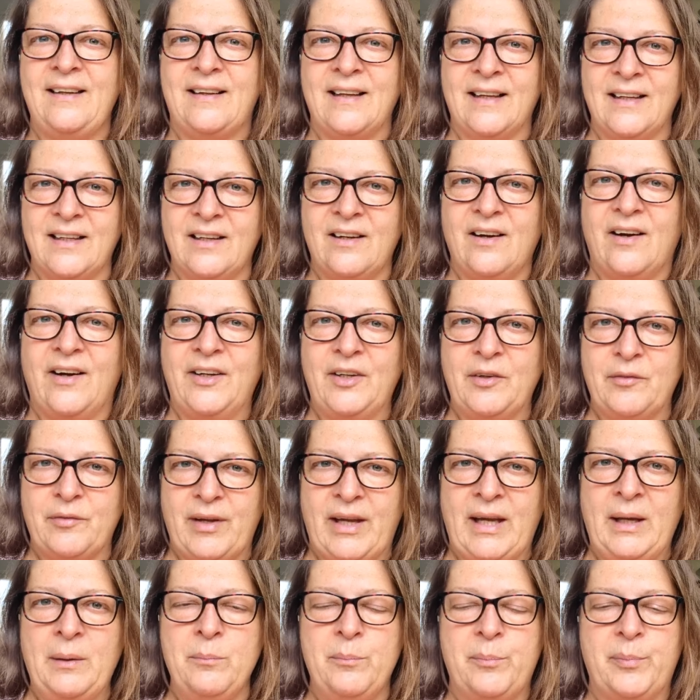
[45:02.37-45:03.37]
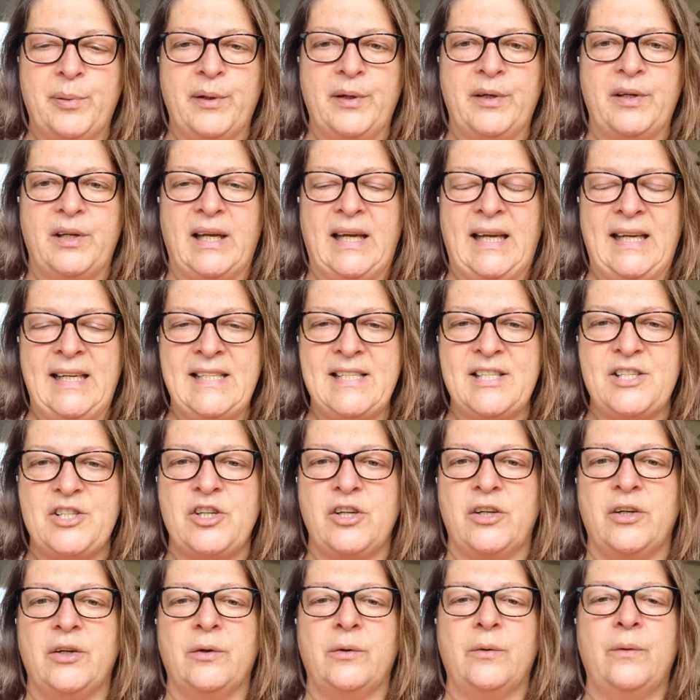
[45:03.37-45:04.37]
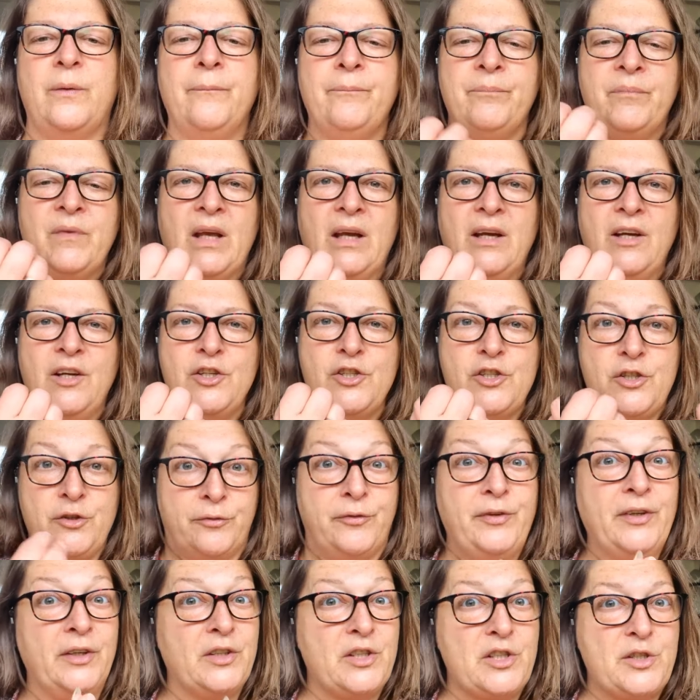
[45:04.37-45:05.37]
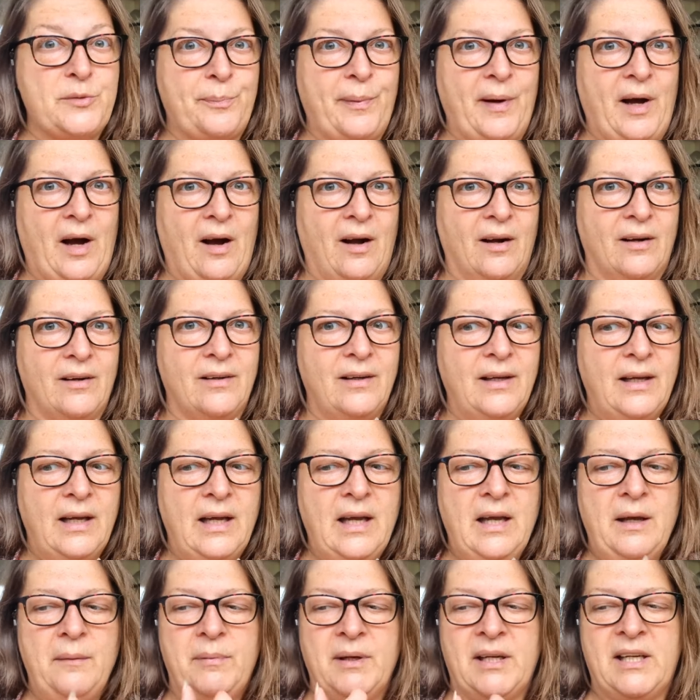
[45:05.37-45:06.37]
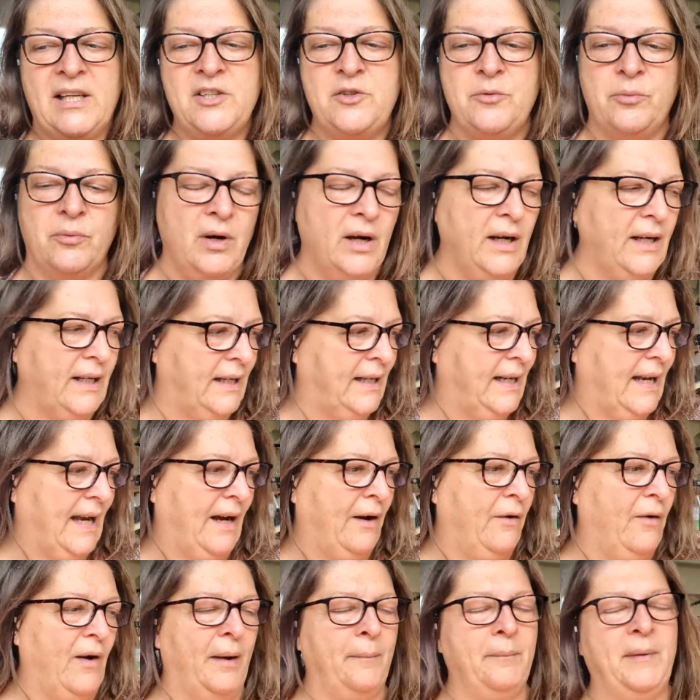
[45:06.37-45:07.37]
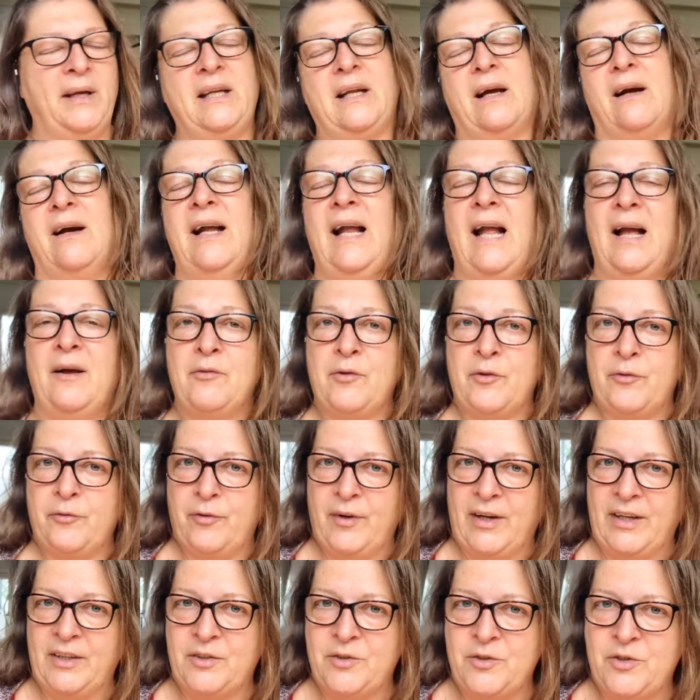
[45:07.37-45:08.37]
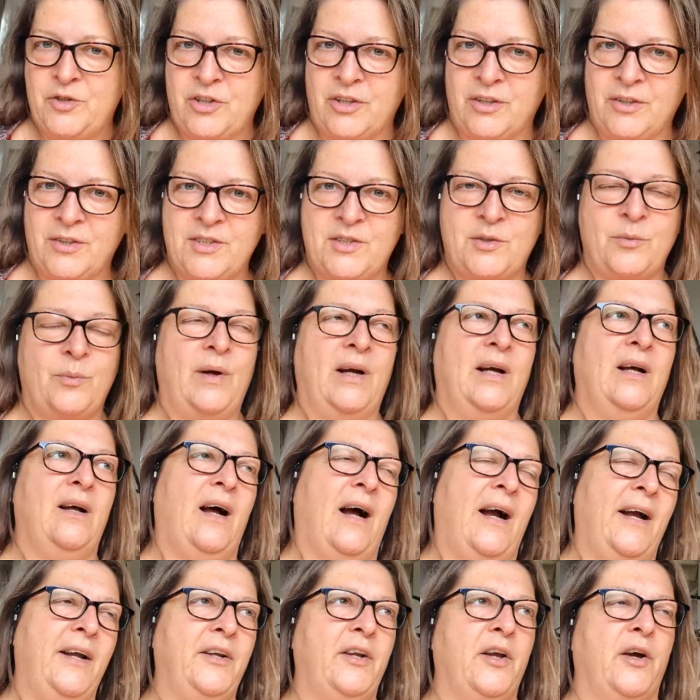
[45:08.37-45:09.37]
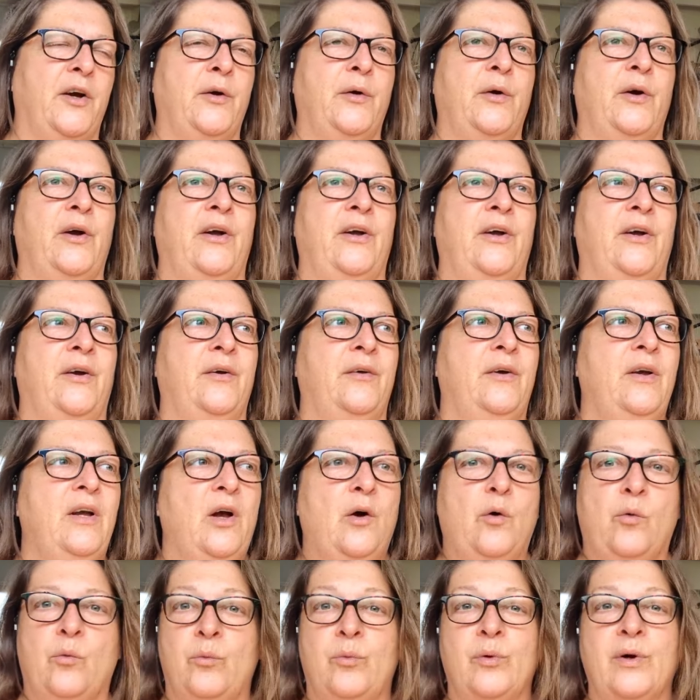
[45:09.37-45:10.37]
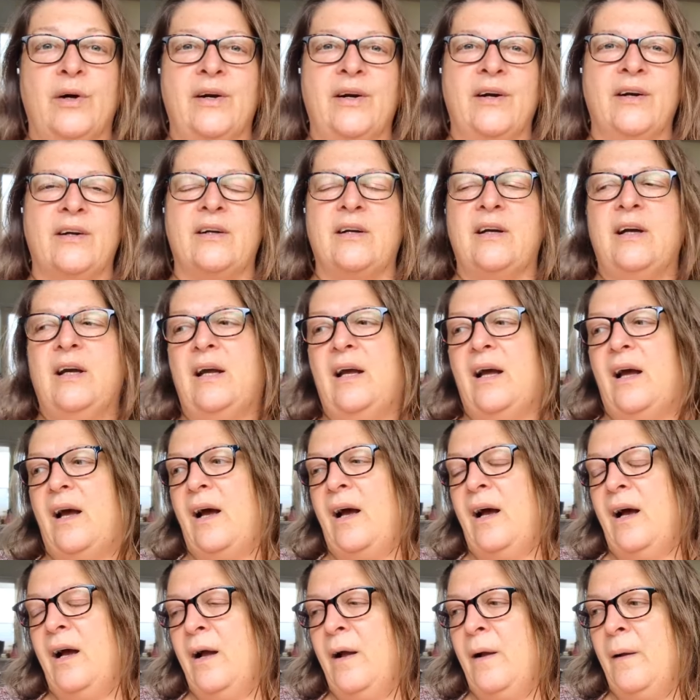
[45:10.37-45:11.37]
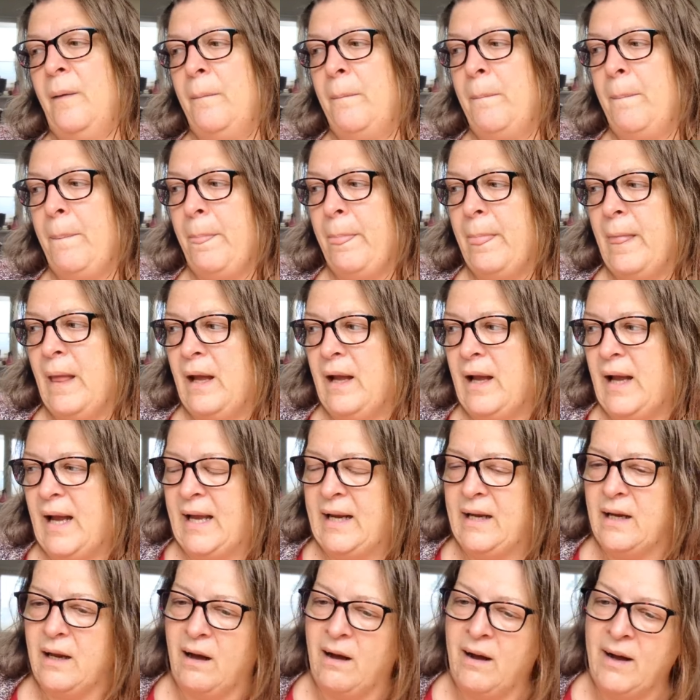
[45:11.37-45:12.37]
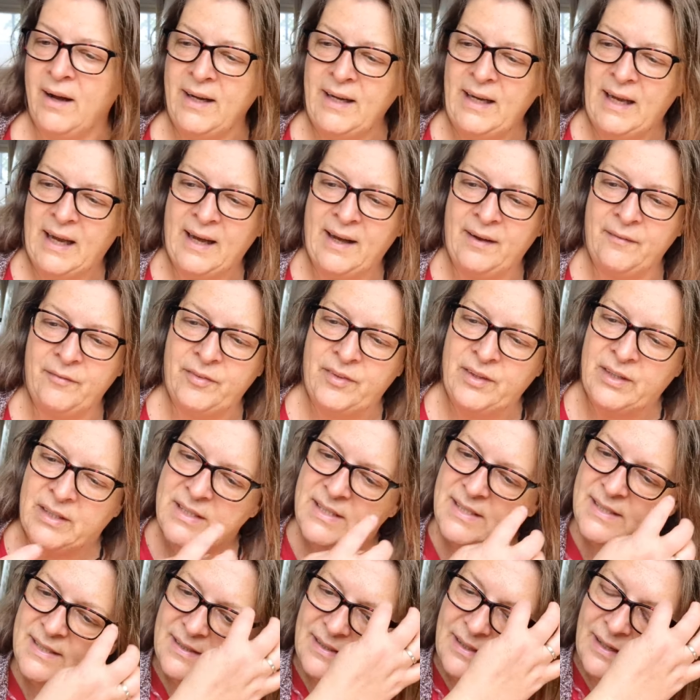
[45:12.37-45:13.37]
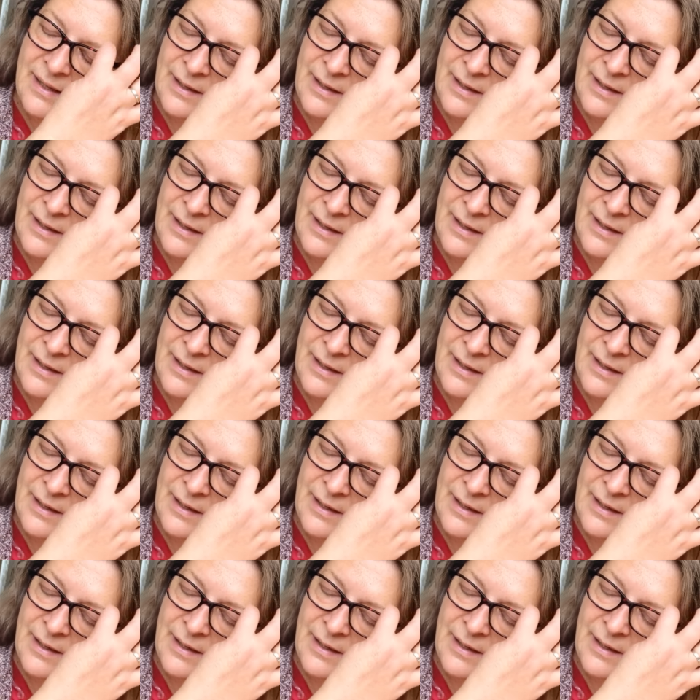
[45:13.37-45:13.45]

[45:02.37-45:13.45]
that kind of input is to feel the spark. Because right now, I mean, I have a friend who journals well. I know her work. And I have this